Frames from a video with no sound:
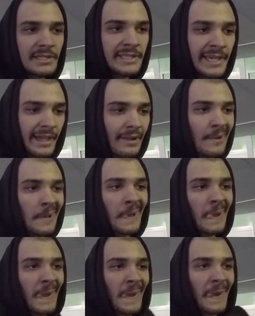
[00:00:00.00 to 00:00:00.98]
Yeah,
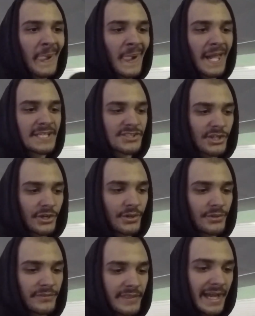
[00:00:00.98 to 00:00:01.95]

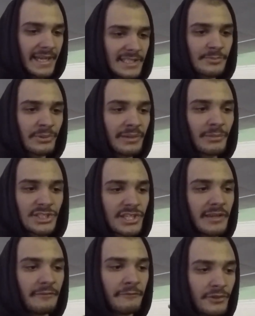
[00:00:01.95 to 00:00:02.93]
so that is pretty much
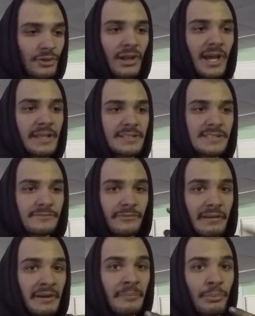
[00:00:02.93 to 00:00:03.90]
it. Fuel lines,
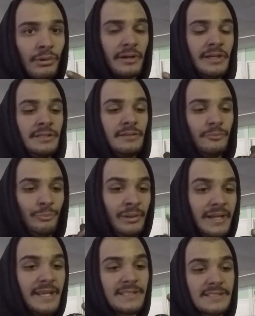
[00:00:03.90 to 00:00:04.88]
very important.
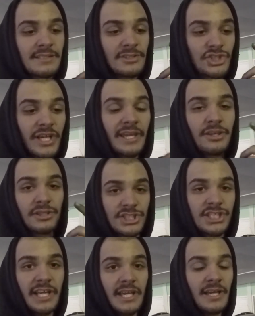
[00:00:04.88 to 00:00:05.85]
Please check your
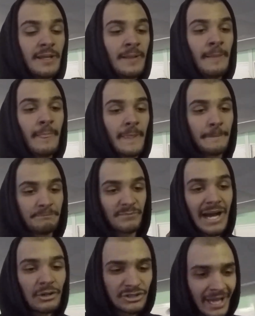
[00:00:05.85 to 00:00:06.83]
shit.
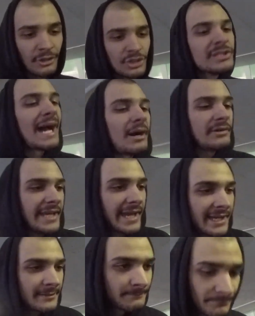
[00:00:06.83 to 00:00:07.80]
I'll tell you now,
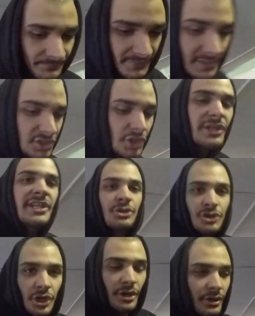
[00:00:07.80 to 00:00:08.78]
yeah, so that
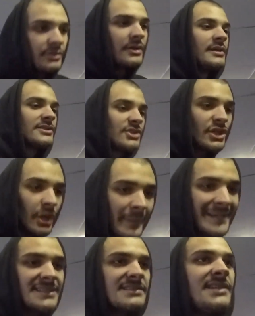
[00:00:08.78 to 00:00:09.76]
you know, so you don't
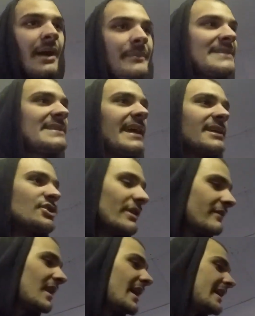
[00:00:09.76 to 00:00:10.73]
make this dumb mistake. Do you
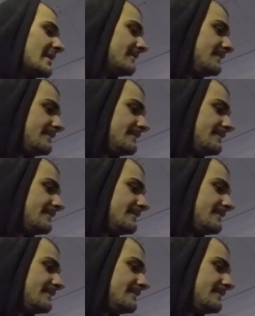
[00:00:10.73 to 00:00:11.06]
have a light?